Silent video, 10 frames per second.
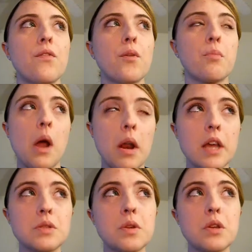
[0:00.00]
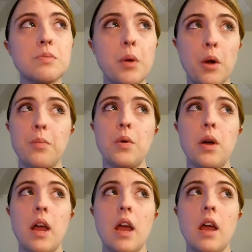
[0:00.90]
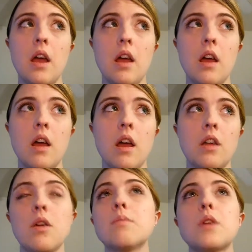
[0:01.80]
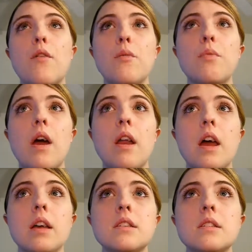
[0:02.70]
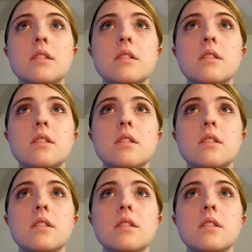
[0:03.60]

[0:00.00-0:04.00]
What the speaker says: for brown eyes you want to use purple. No, I'm sorry, for brown eyes,